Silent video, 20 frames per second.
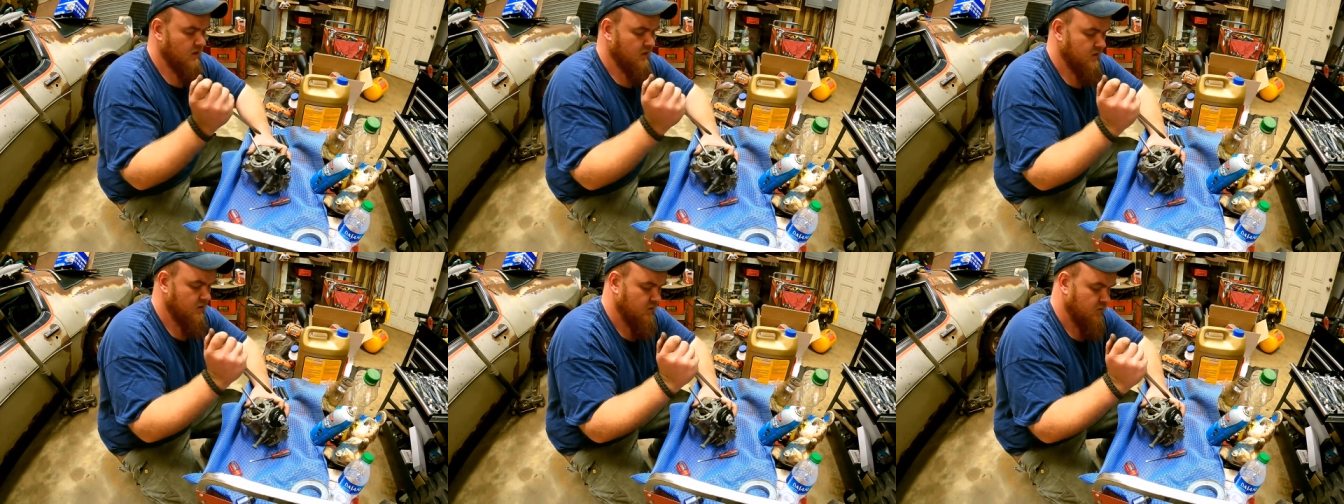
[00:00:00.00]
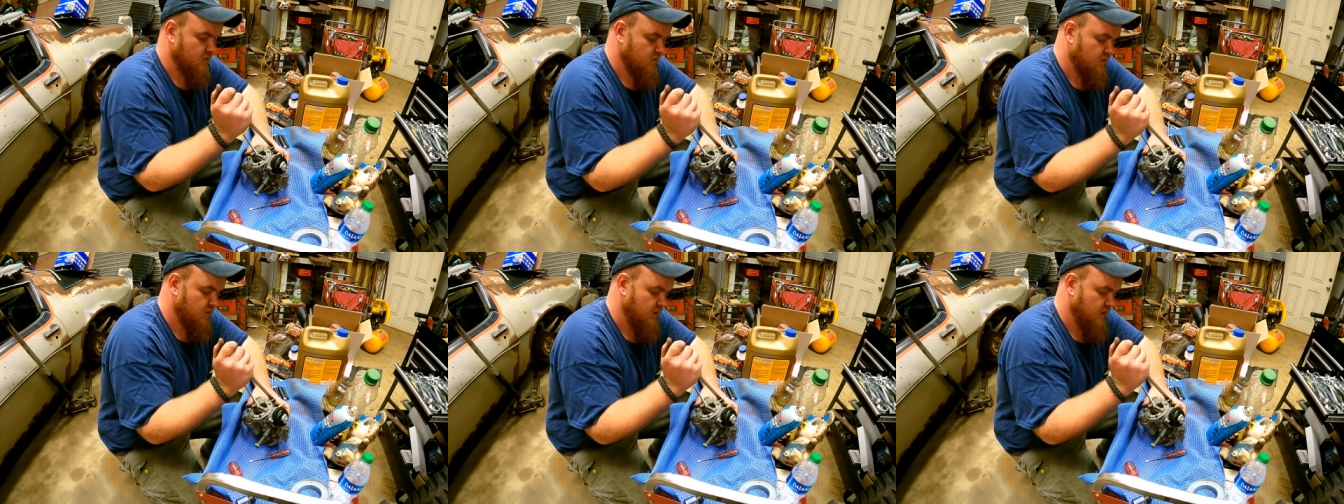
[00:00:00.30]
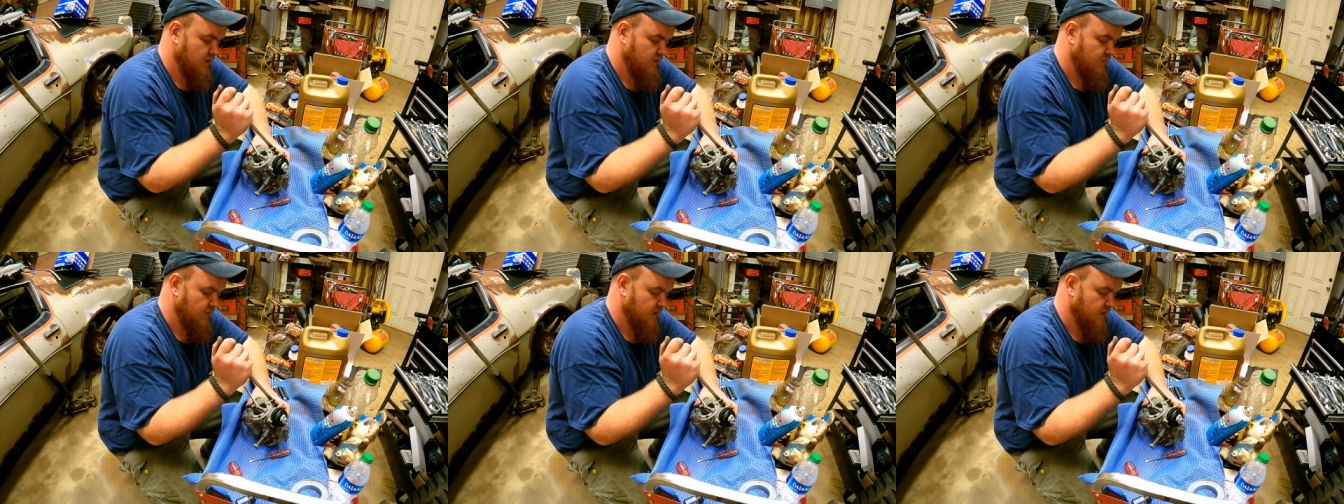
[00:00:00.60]
because there's
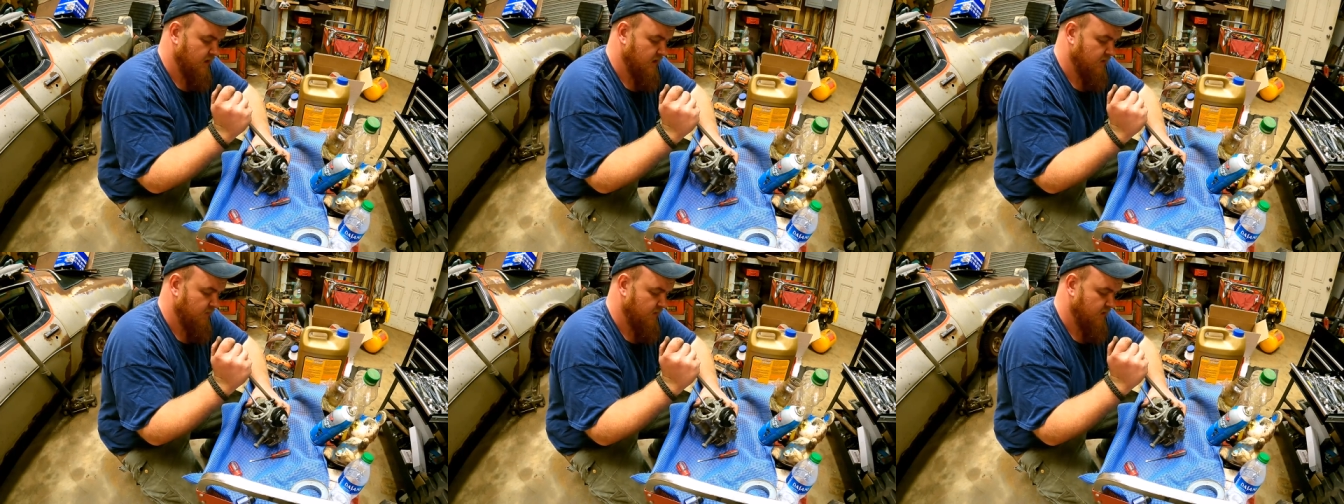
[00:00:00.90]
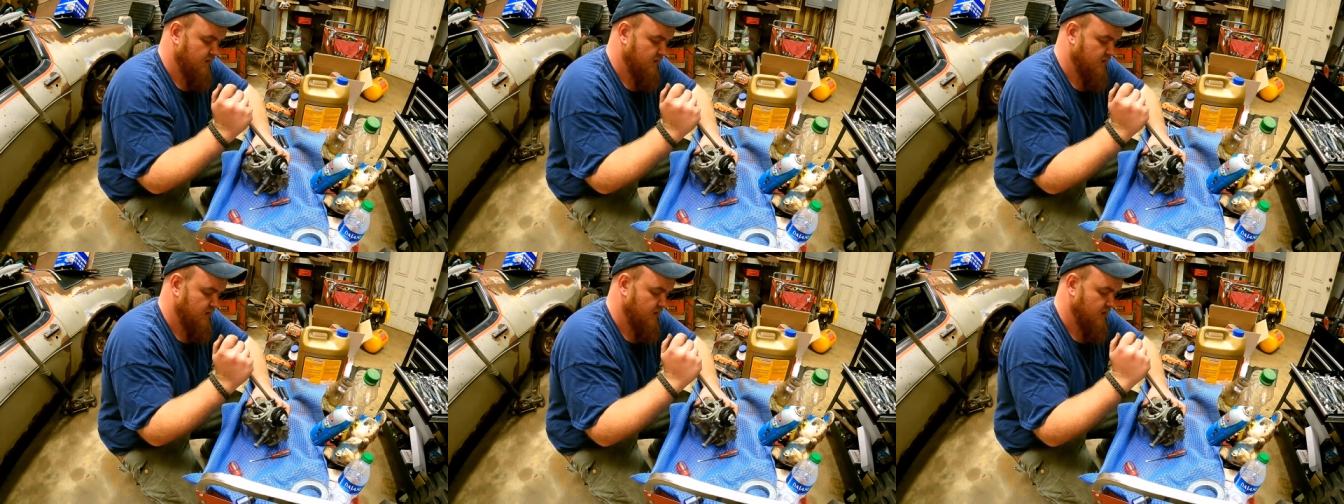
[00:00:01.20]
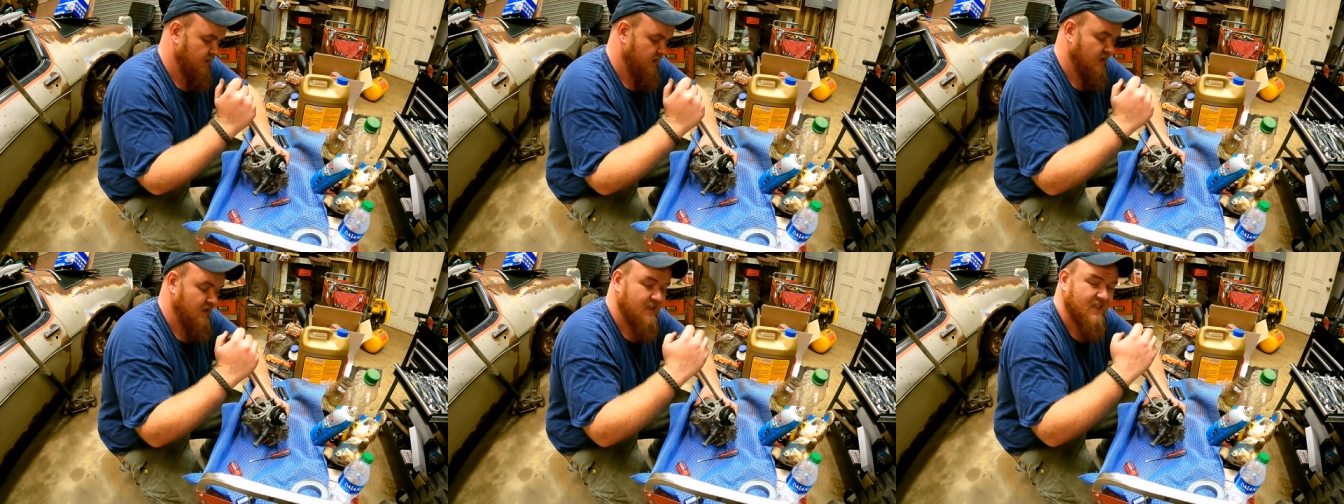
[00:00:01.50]
significant evidence
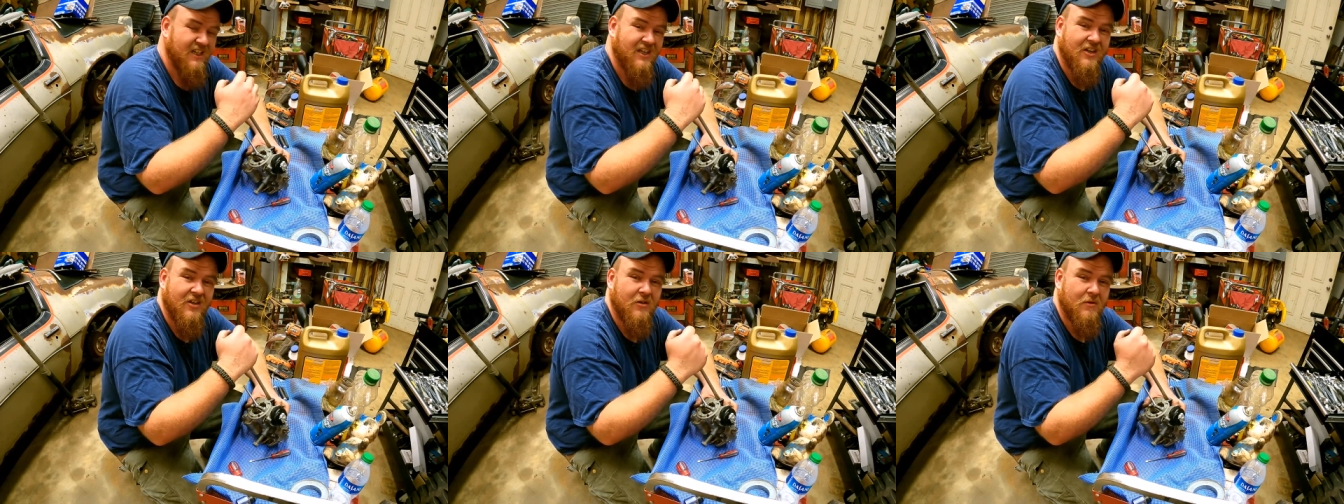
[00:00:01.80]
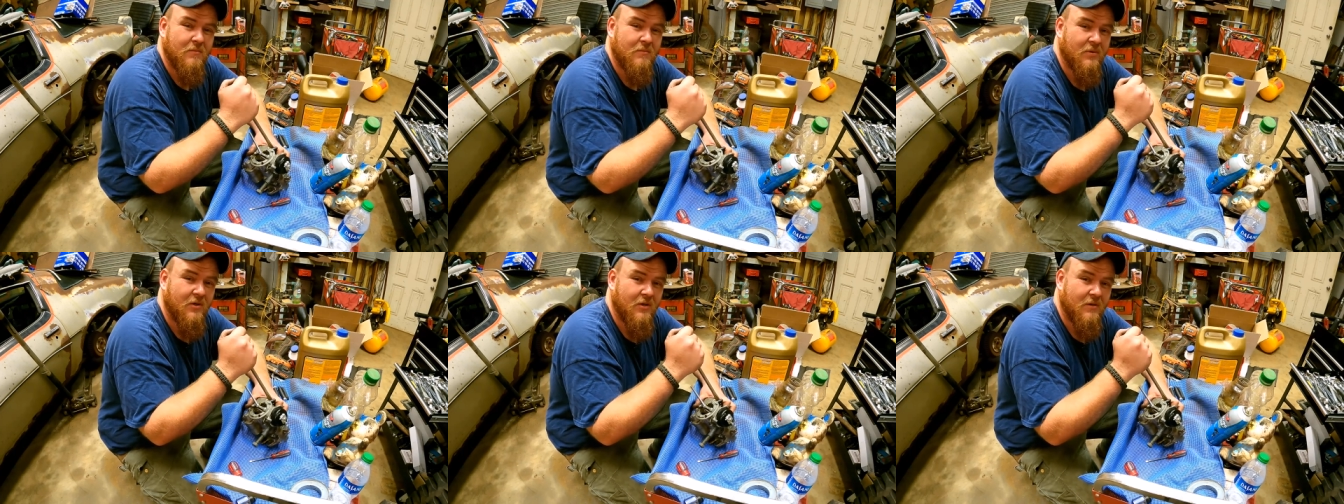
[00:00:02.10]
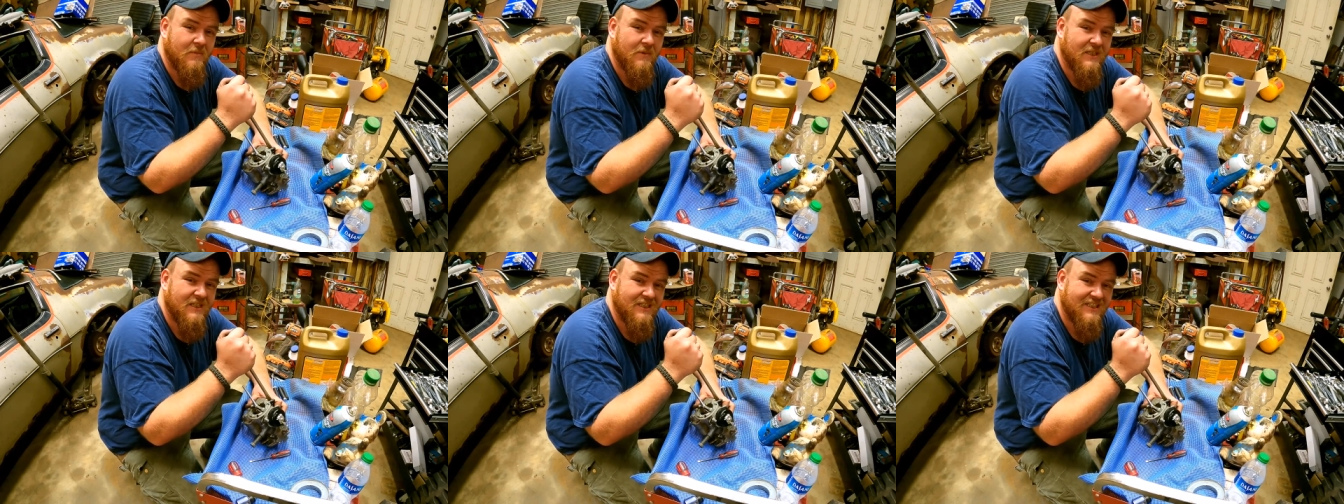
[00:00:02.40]
that he did it on
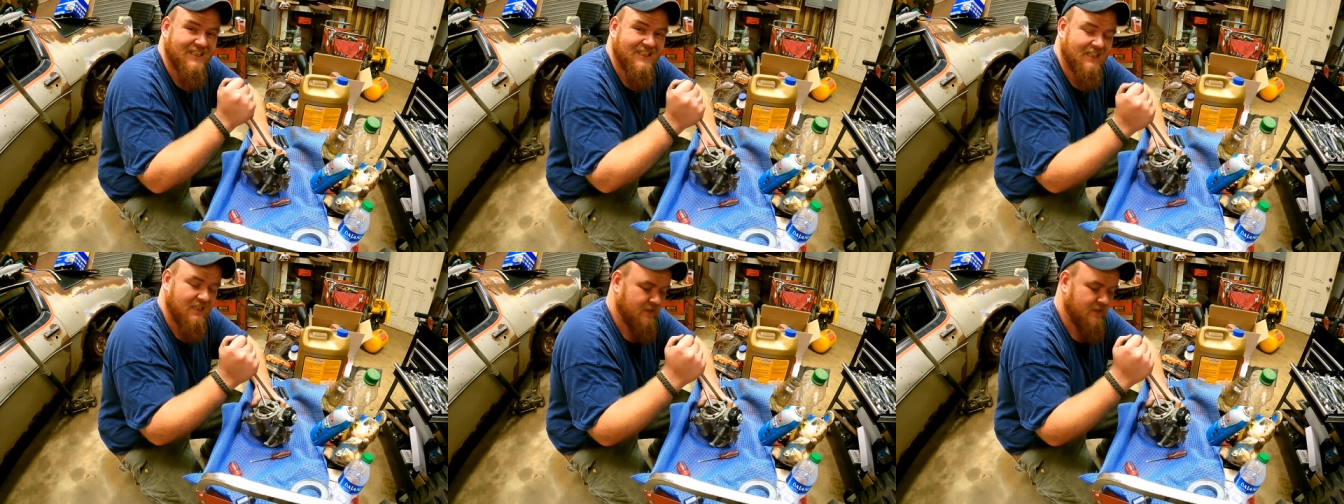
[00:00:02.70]
purpose,